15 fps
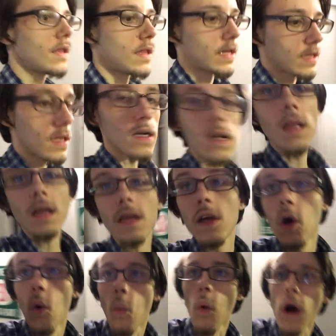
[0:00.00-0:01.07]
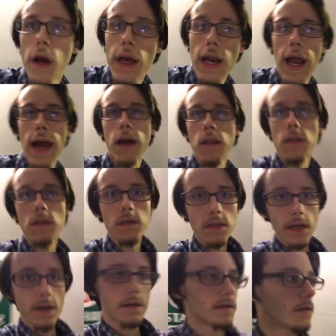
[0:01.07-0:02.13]
Like literally walking out of the
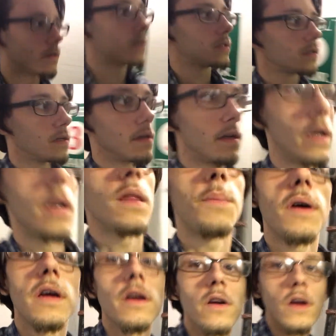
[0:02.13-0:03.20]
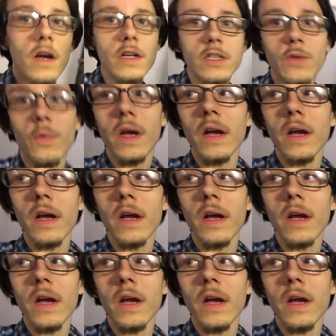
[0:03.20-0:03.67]
stairs in the parking garage and